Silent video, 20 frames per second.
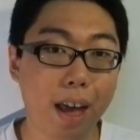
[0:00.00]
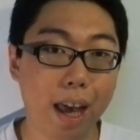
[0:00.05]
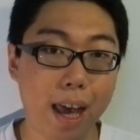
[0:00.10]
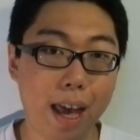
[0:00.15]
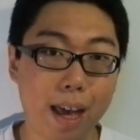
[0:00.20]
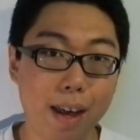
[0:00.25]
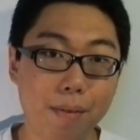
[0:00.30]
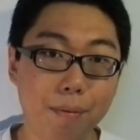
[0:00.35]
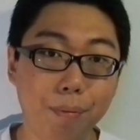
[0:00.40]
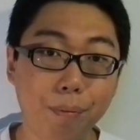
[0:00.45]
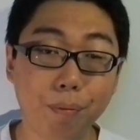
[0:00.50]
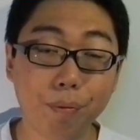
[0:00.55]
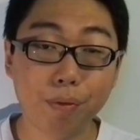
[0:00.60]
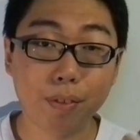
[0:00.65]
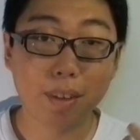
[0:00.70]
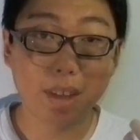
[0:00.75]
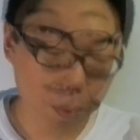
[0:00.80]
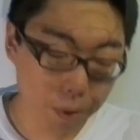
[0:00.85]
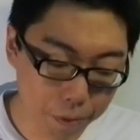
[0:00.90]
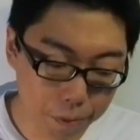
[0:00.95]
And
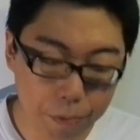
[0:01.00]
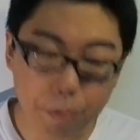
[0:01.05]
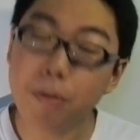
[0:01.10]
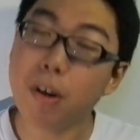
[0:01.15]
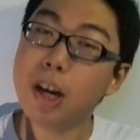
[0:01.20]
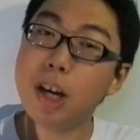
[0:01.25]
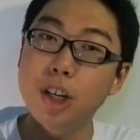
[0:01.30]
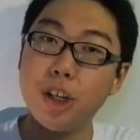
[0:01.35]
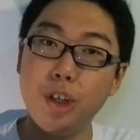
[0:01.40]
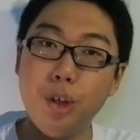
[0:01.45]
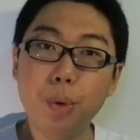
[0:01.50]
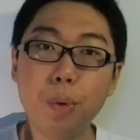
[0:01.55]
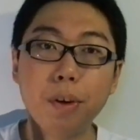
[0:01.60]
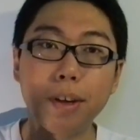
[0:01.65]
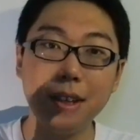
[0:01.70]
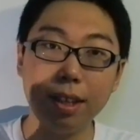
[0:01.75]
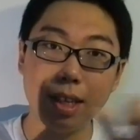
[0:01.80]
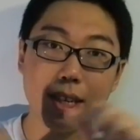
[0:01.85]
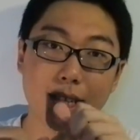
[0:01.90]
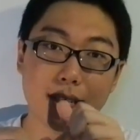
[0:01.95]
when we finish finished
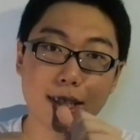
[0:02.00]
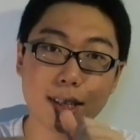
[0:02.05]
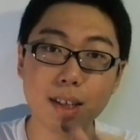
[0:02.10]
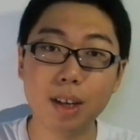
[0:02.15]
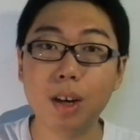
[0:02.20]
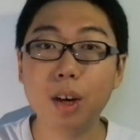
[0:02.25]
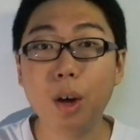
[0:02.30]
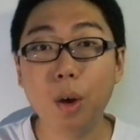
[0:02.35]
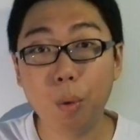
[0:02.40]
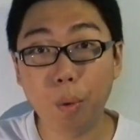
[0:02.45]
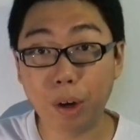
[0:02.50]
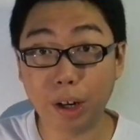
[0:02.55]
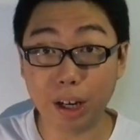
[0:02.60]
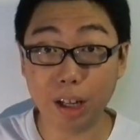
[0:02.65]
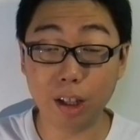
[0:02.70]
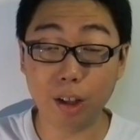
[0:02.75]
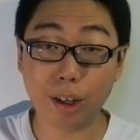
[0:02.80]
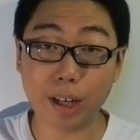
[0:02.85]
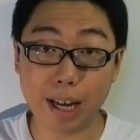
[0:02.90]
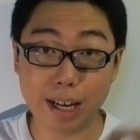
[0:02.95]
doing this, we're
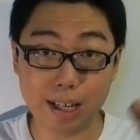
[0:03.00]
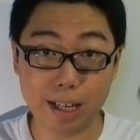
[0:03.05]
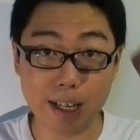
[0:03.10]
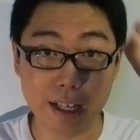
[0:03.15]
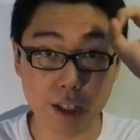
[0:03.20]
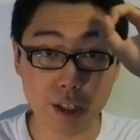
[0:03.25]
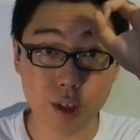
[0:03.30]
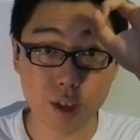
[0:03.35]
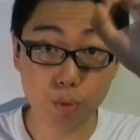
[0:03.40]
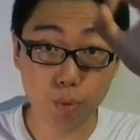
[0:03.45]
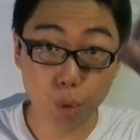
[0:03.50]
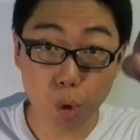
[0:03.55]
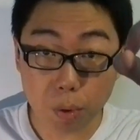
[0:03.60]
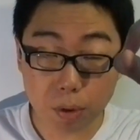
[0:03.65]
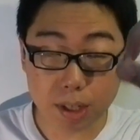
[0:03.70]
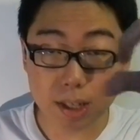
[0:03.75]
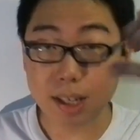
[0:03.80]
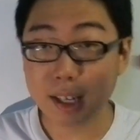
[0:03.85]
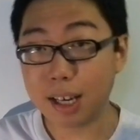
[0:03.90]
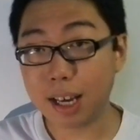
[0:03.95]
going to look at the
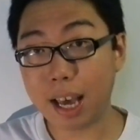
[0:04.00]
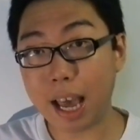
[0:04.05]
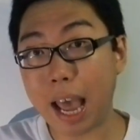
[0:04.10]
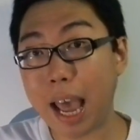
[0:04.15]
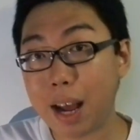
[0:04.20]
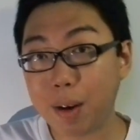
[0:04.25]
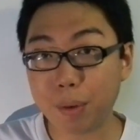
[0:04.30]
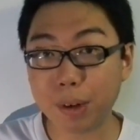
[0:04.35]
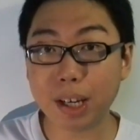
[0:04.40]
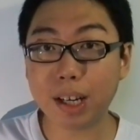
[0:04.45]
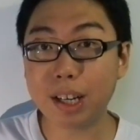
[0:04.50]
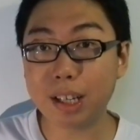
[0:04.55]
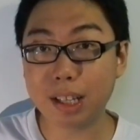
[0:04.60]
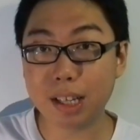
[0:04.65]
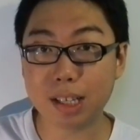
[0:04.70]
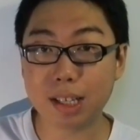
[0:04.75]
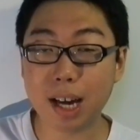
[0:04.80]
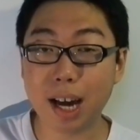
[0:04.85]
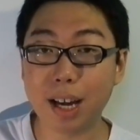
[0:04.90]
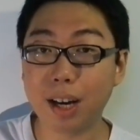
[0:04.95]
roots and we're going to
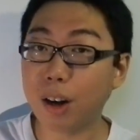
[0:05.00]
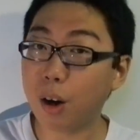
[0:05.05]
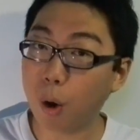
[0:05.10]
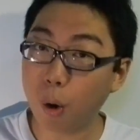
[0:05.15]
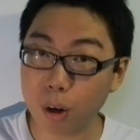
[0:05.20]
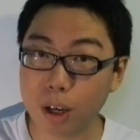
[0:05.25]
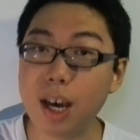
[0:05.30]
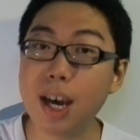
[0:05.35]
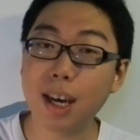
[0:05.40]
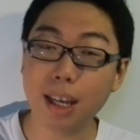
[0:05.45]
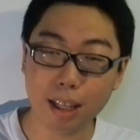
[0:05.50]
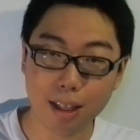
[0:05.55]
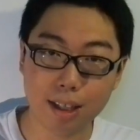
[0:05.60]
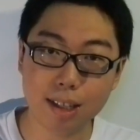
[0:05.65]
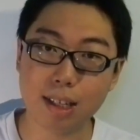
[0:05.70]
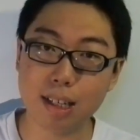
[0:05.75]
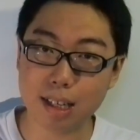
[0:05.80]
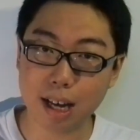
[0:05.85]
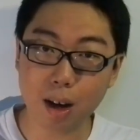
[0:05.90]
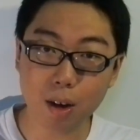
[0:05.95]
decide, okay,
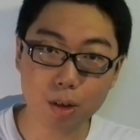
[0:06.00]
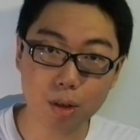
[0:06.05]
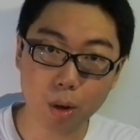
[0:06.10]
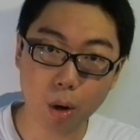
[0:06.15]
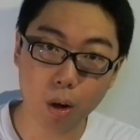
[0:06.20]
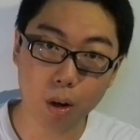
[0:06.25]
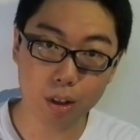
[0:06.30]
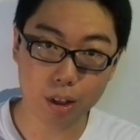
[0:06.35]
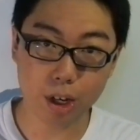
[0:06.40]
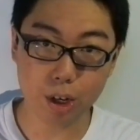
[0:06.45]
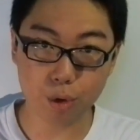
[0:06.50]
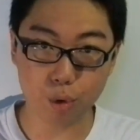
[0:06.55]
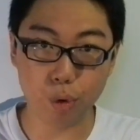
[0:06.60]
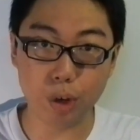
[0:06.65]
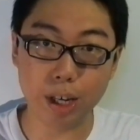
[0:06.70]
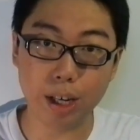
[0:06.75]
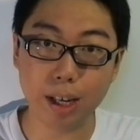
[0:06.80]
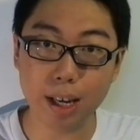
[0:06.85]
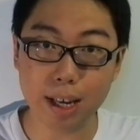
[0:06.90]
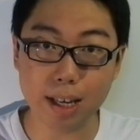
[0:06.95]
this is how tall the
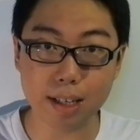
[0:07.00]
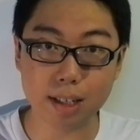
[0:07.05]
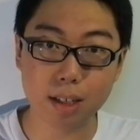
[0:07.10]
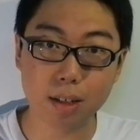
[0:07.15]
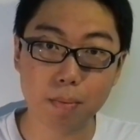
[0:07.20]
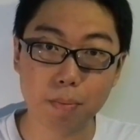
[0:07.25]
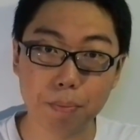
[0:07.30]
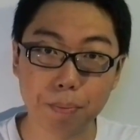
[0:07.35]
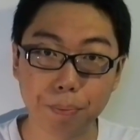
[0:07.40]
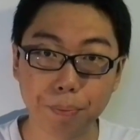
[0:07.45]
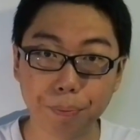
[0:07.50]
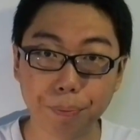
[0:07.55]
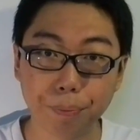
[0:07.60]
tree is.